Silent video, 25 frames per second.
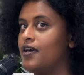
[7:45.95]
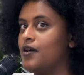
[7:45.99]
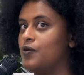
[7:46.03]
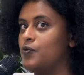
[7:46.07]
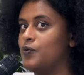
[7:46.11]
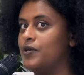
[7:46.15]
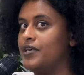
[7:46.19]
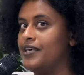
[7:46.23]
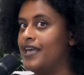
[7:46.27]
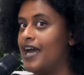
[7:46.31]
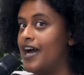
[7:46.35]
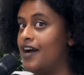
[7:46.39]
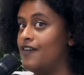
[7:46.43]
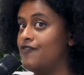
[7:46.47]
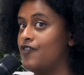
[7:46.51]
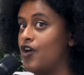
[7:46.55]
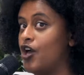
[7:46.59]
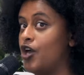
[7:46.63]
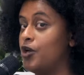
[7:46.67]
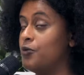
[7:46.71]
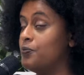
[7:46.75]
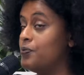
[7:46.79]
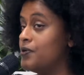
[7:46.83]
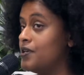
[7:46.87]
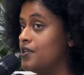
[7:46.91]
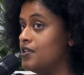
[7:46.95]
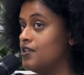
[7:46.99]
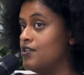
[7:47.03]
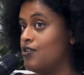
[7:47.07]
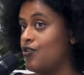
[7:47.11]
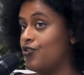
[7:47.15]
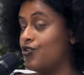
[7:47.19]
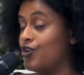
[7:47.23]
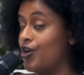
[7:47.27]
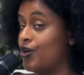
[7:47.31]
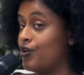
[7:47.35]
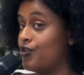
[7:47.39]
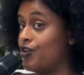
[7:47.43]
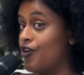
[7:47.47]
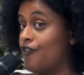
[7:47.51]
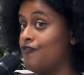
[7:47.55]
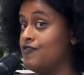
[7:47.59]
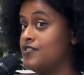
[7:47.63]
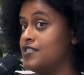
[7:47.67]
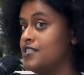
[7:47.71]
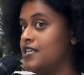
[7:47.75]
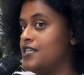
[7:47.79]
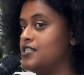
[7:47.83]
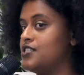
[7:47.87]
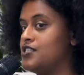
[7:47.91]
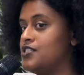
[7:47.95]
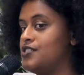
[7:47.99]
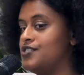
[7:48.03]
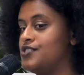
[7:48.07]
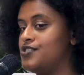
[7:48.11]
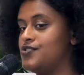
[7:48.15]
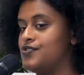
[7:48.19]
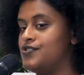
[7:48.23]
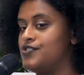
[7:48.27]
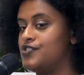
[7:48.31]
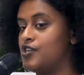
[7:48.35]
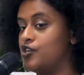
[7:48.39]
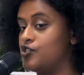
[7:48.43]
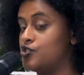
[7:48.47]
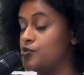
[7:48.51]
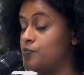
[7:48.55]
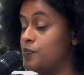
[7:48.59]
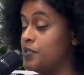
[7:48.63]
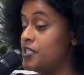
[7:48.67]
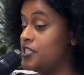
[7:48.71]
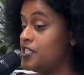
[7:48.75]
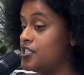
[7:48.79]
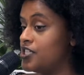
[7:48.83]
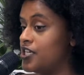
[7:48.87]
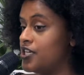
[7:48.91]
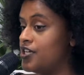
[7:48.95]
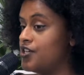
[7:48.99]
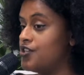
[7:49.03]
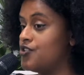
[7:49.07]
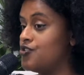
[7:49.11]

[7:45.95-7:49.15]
we have open and ongoing conversations through social media,